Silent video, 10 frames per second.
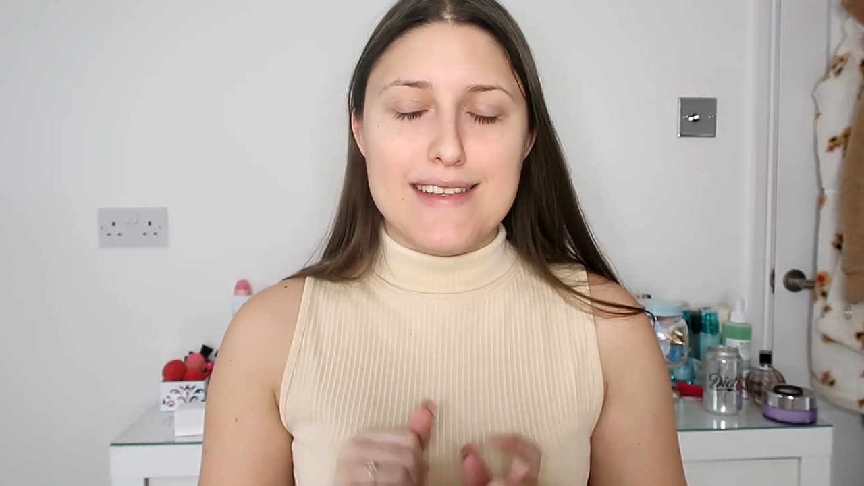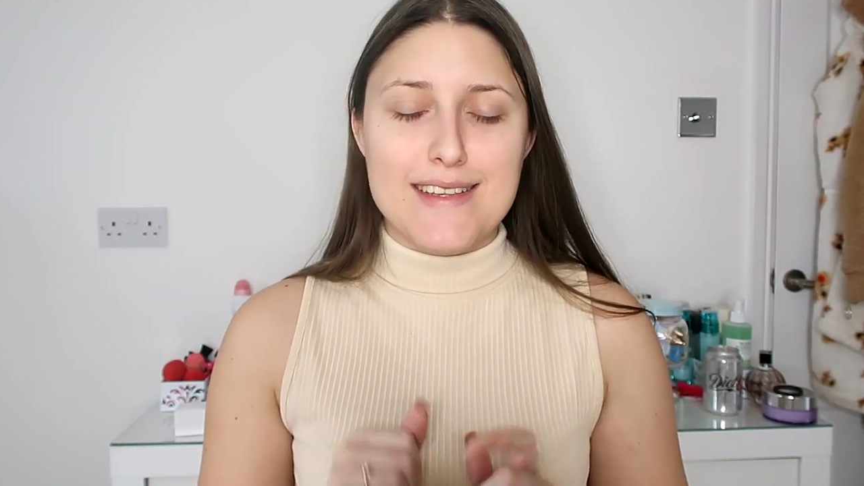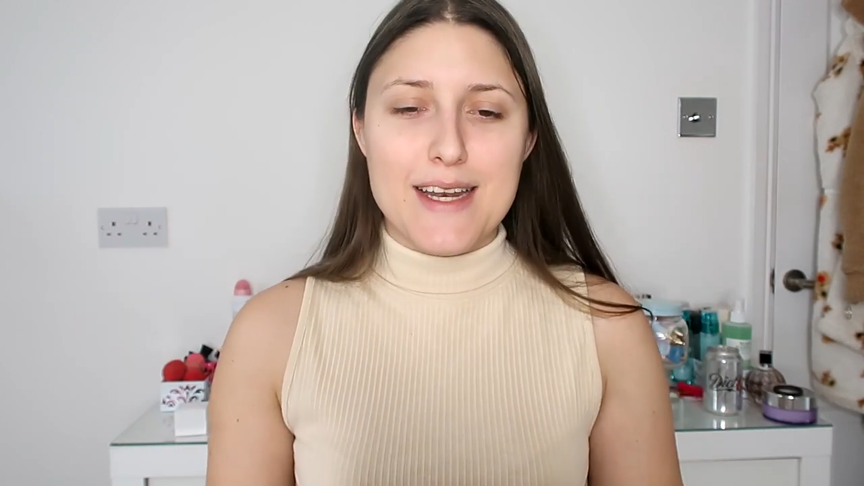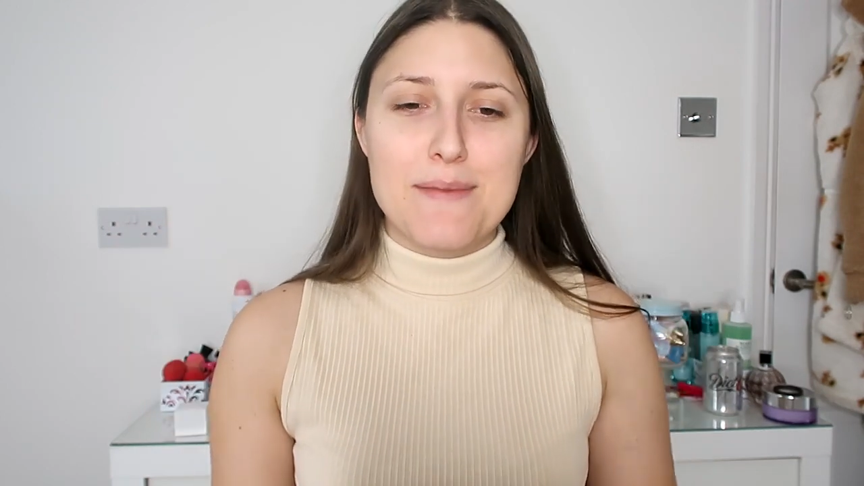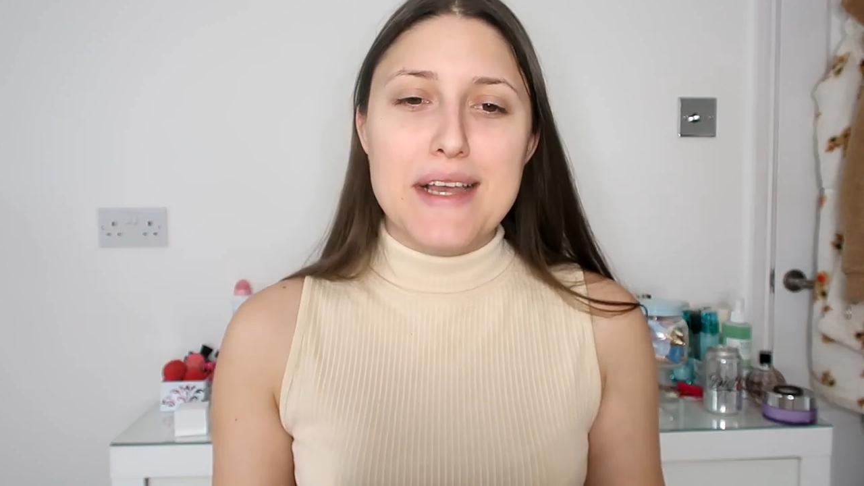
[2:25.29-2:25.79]
It's
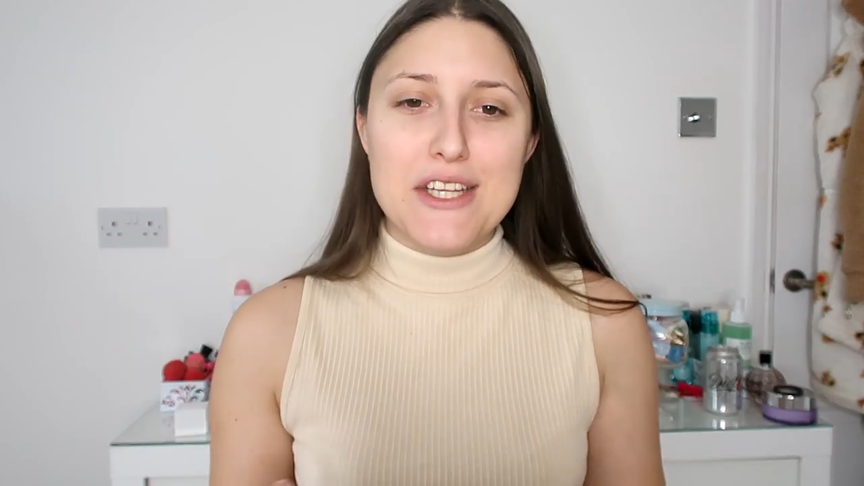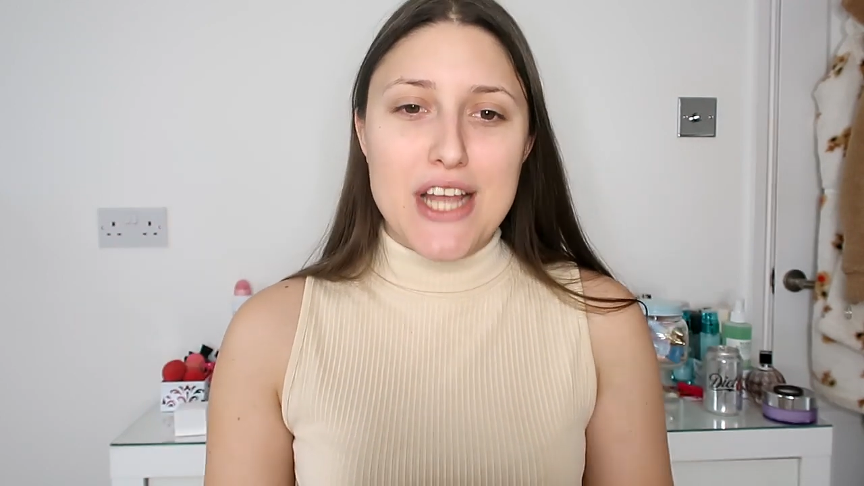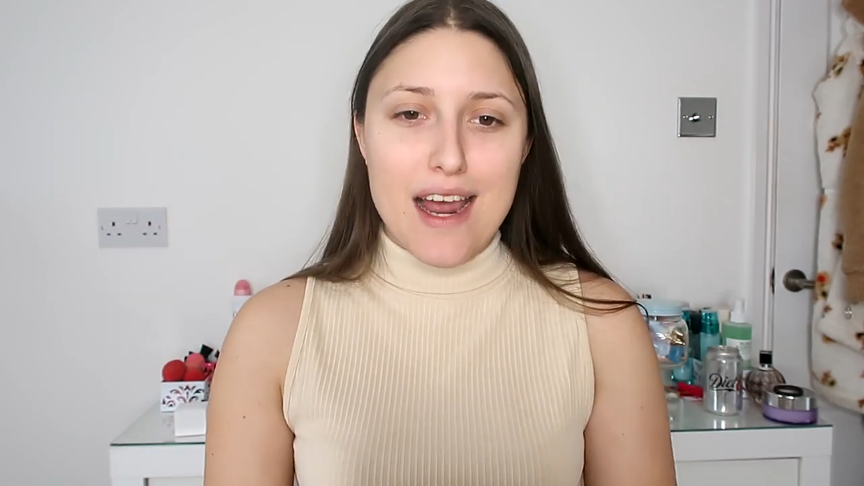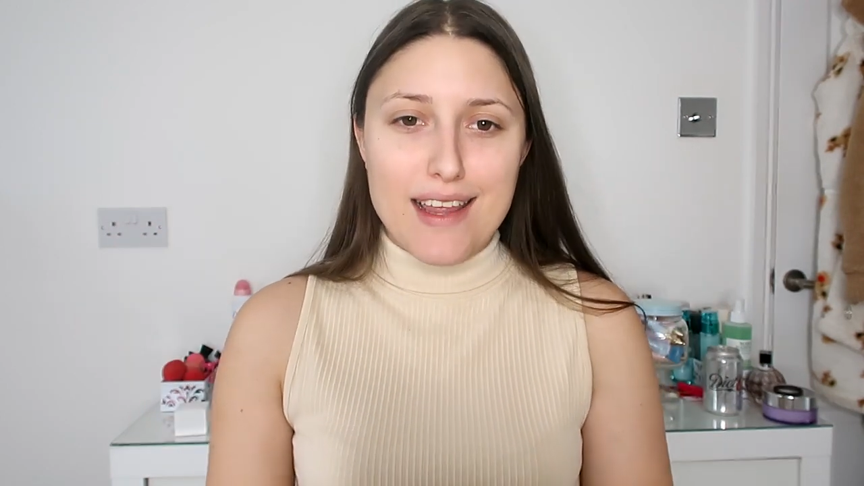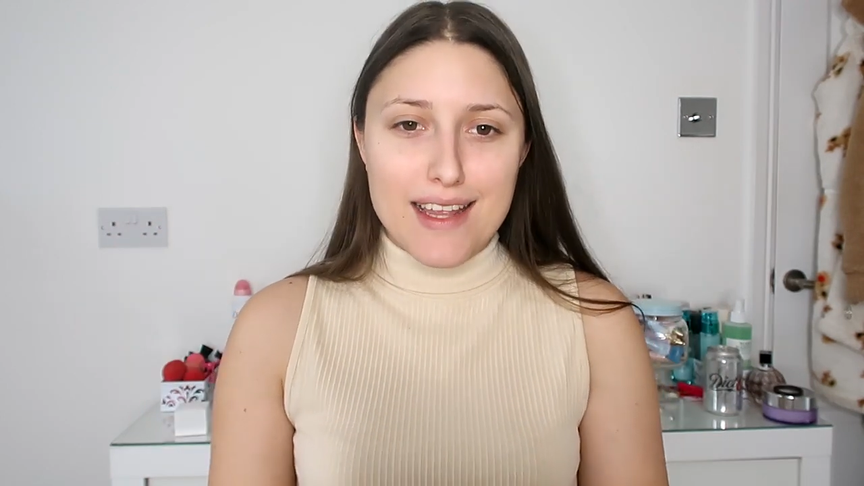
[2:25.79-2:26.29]
going to be a
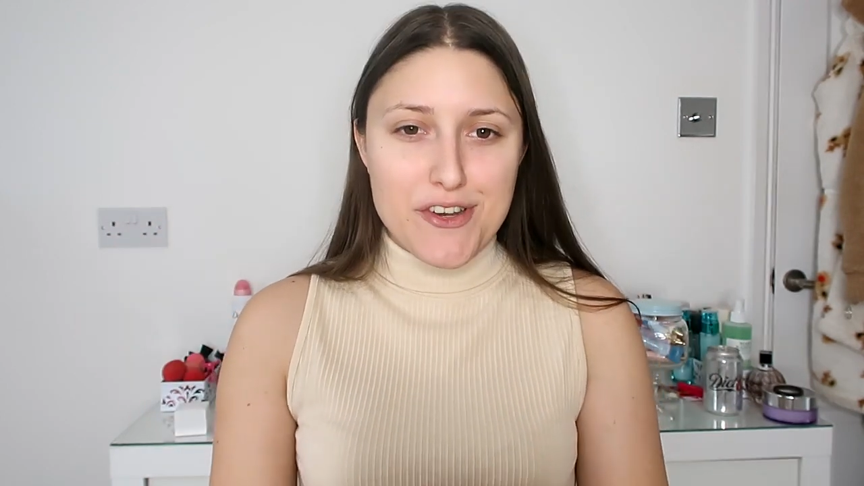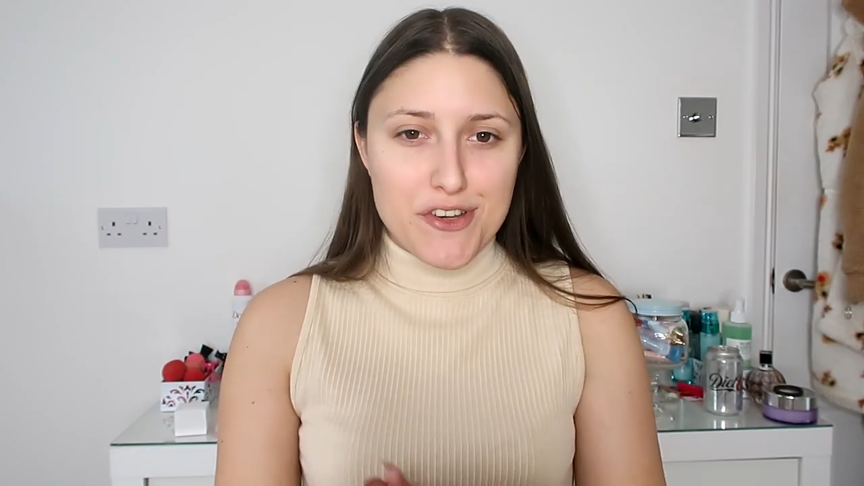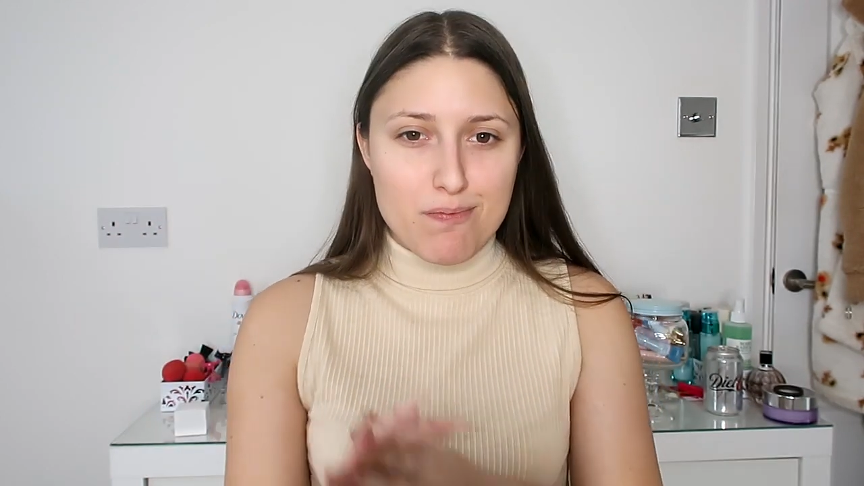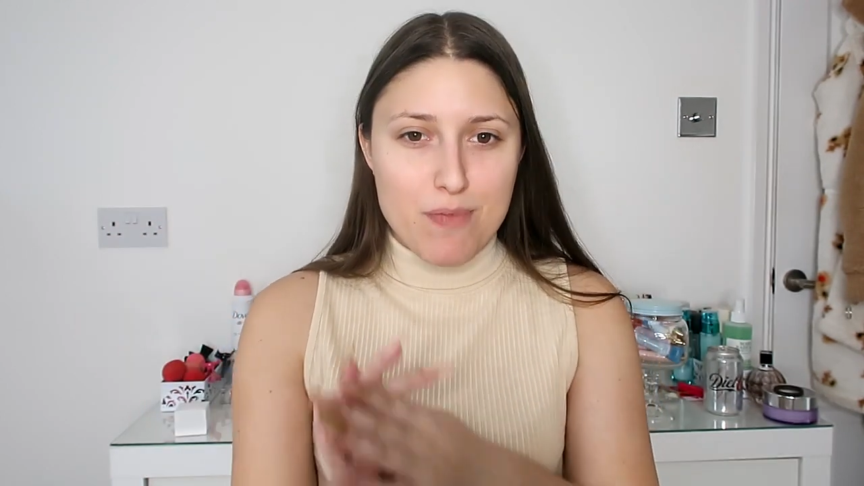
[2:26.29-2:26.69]
challenge.